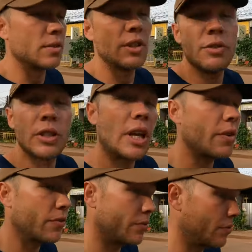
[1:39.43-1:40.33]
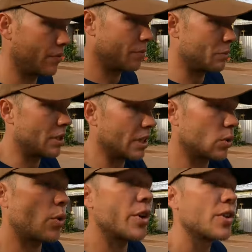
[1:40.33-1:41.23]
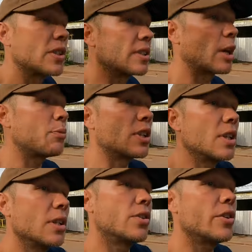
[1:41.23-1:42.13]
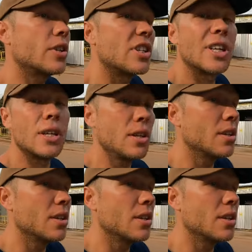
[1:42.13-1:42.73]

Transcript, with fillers: living life. I mean, that's where you escape the heat during the day,